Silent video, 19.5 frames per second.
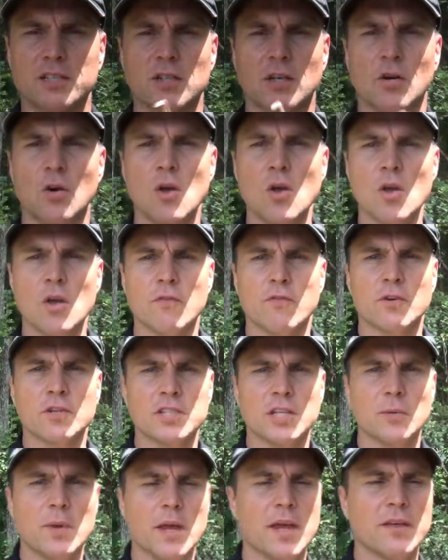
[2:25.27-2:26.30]
So first
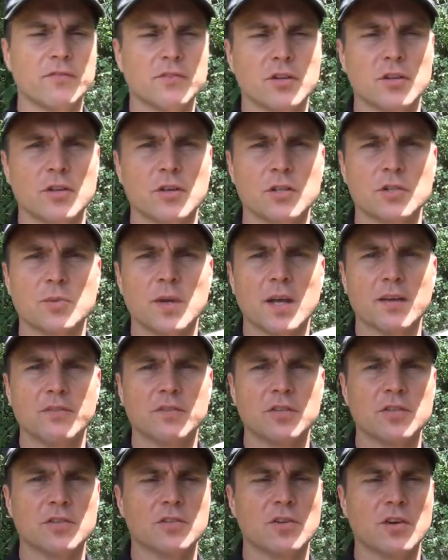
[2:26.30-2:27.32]
thing we have to do is we have
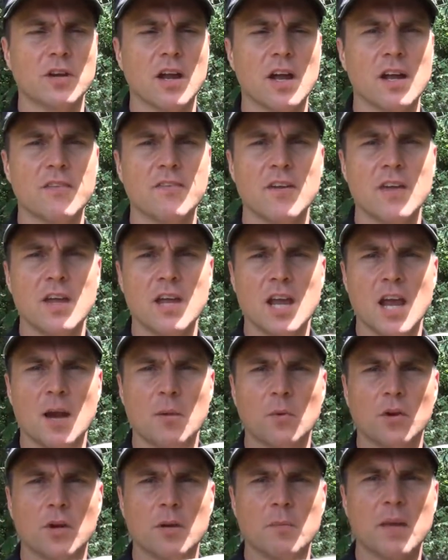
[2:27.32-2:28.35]
to use our knife
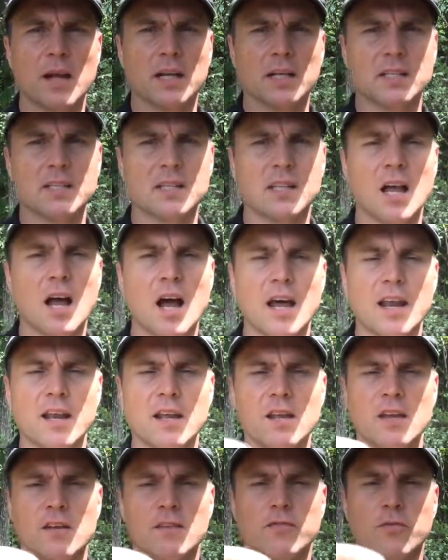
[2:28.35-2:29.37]
and we're going to make a slot
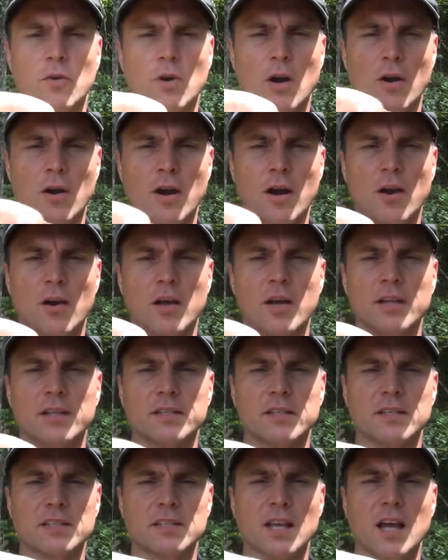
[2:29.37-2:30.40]
for our arrowhead
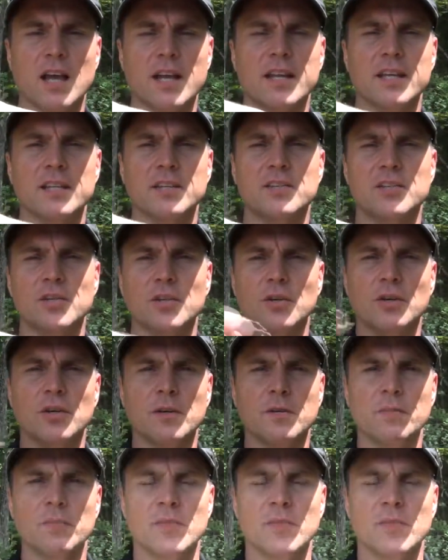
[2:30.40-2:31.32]
to slide into